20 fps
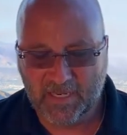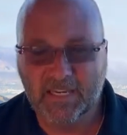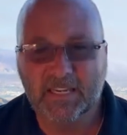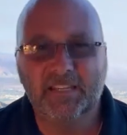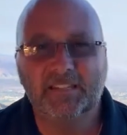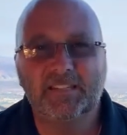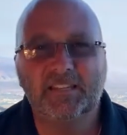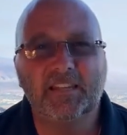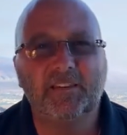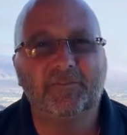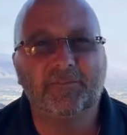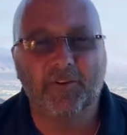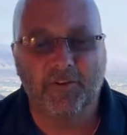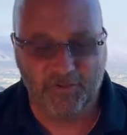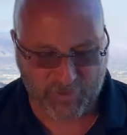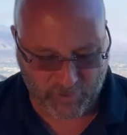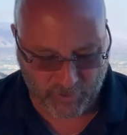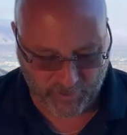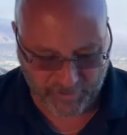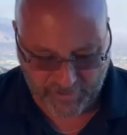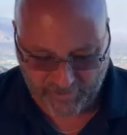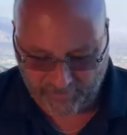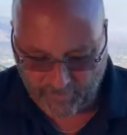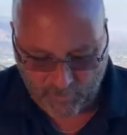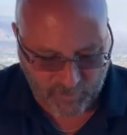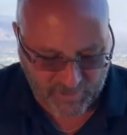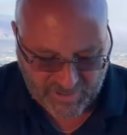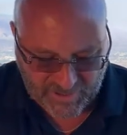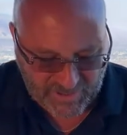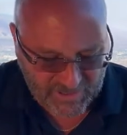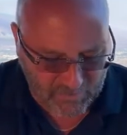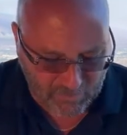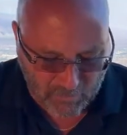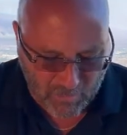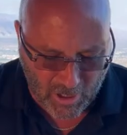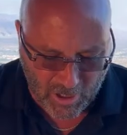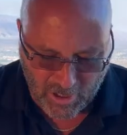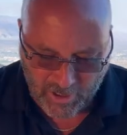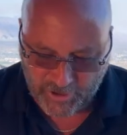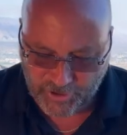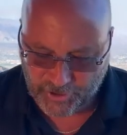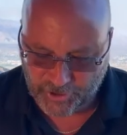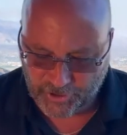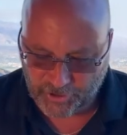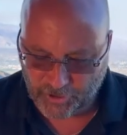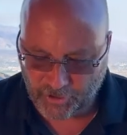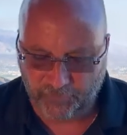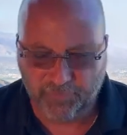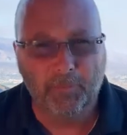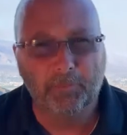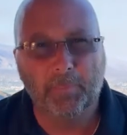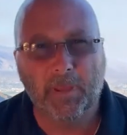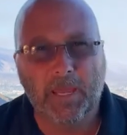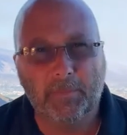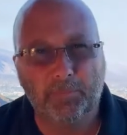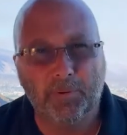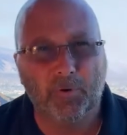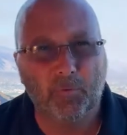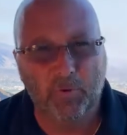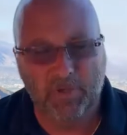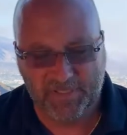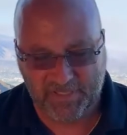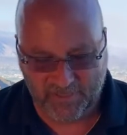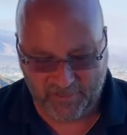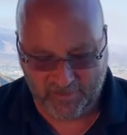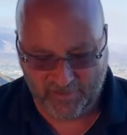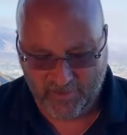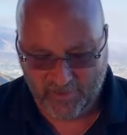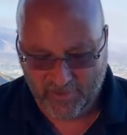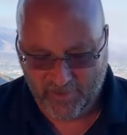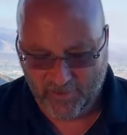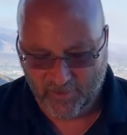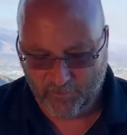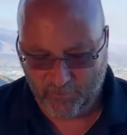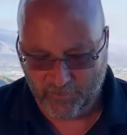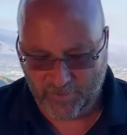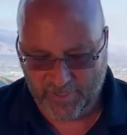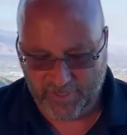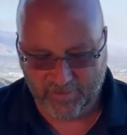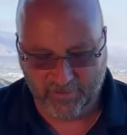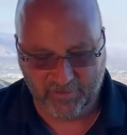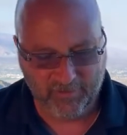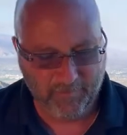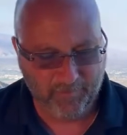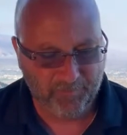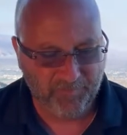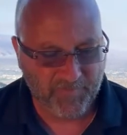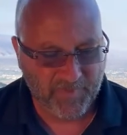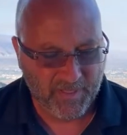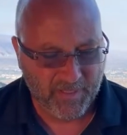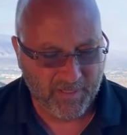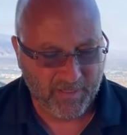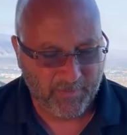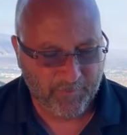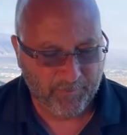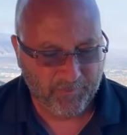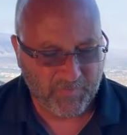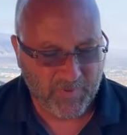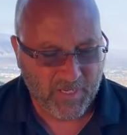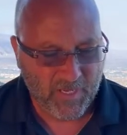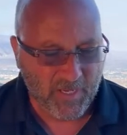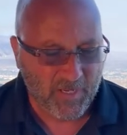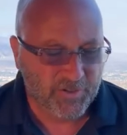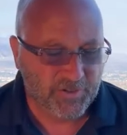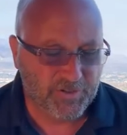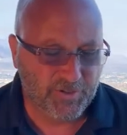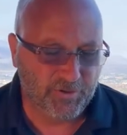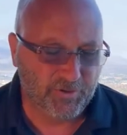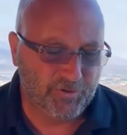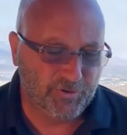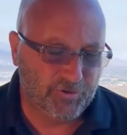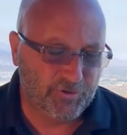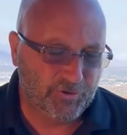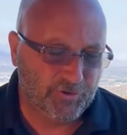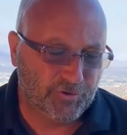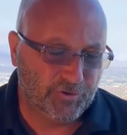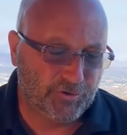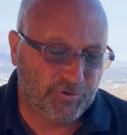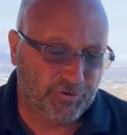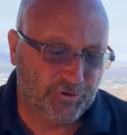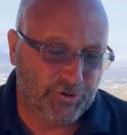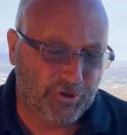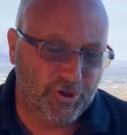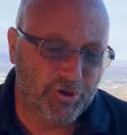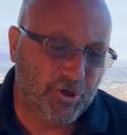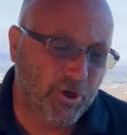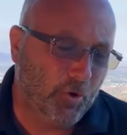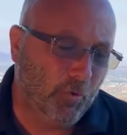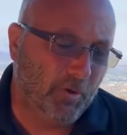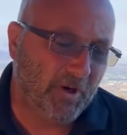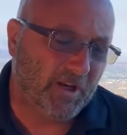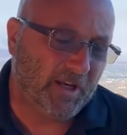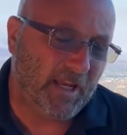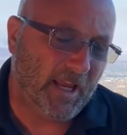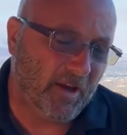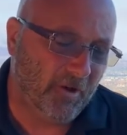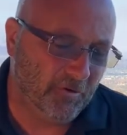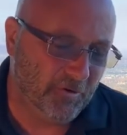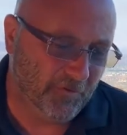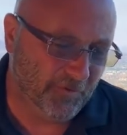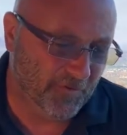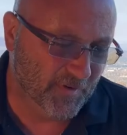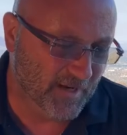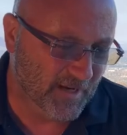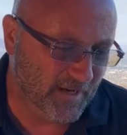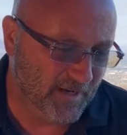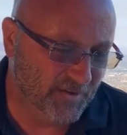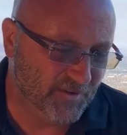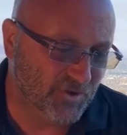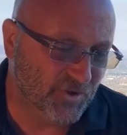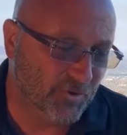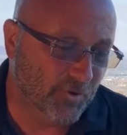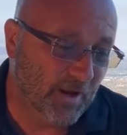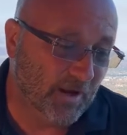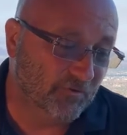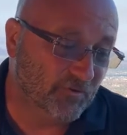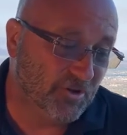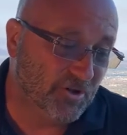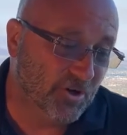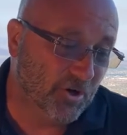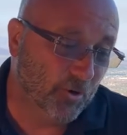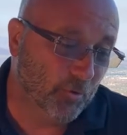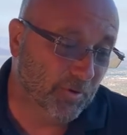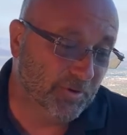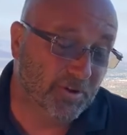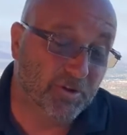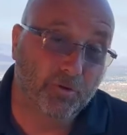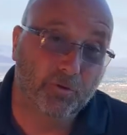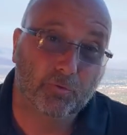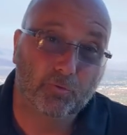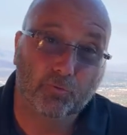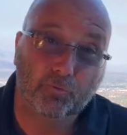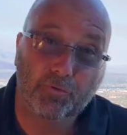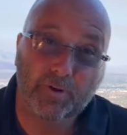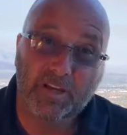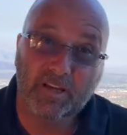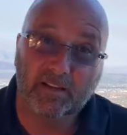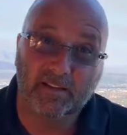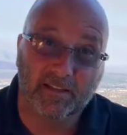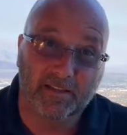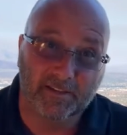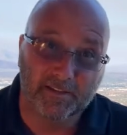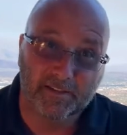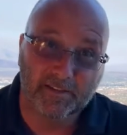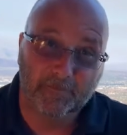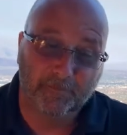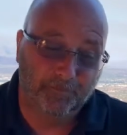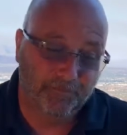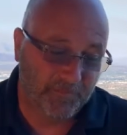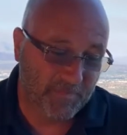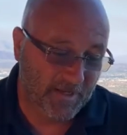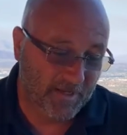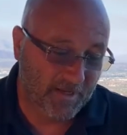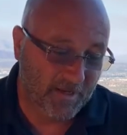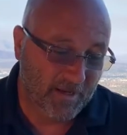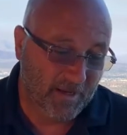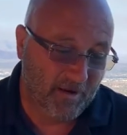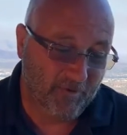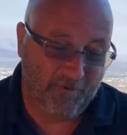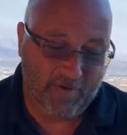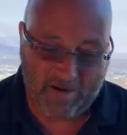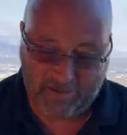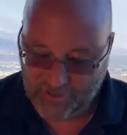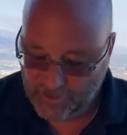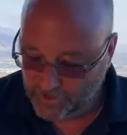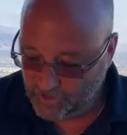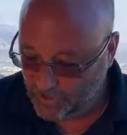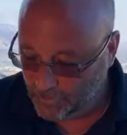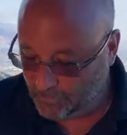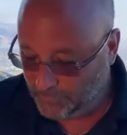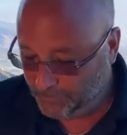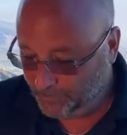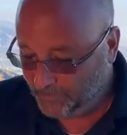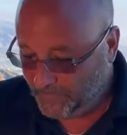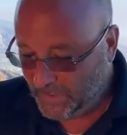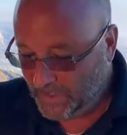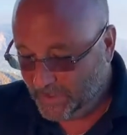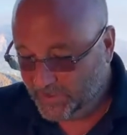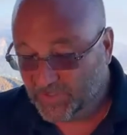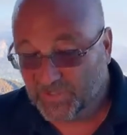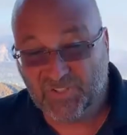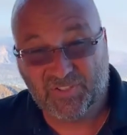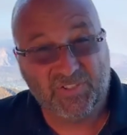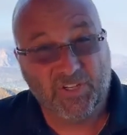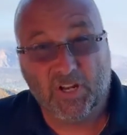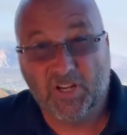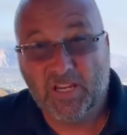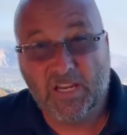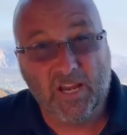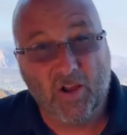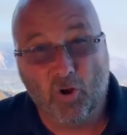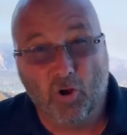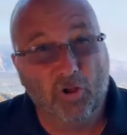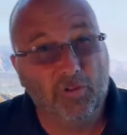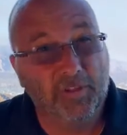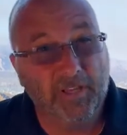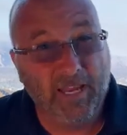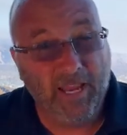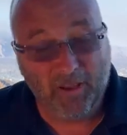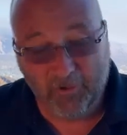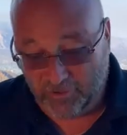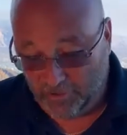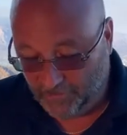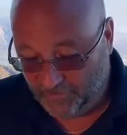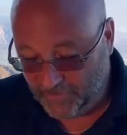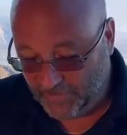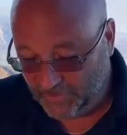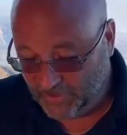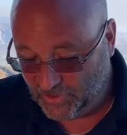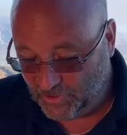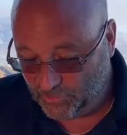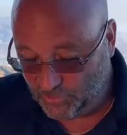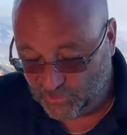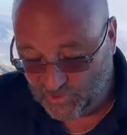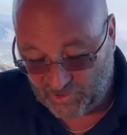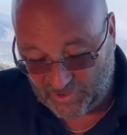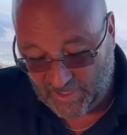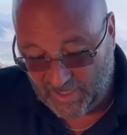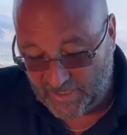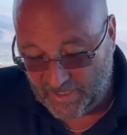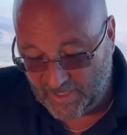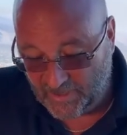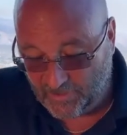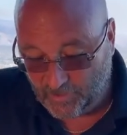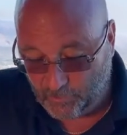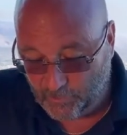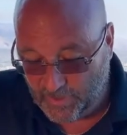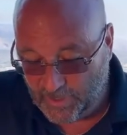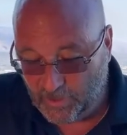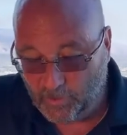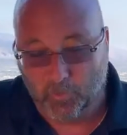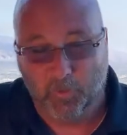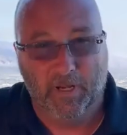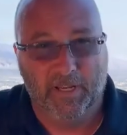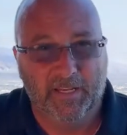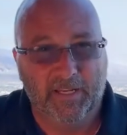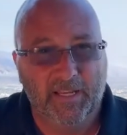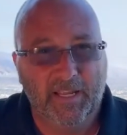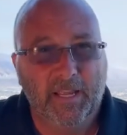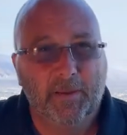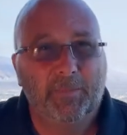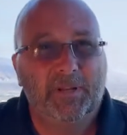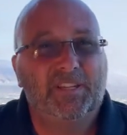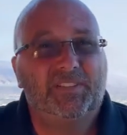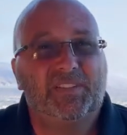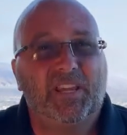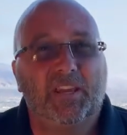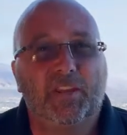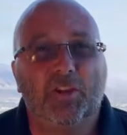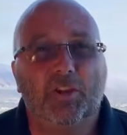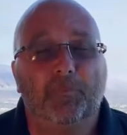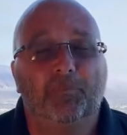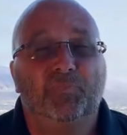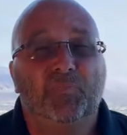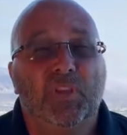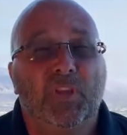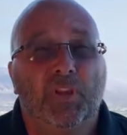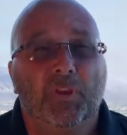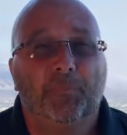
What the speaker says: easy falsehoods if it was smudged or if the paper wasn't real. To know what a counterfeit is, you have to know what the real is. In fact, you don't study all the counterfeits, you study the real one. But he's saying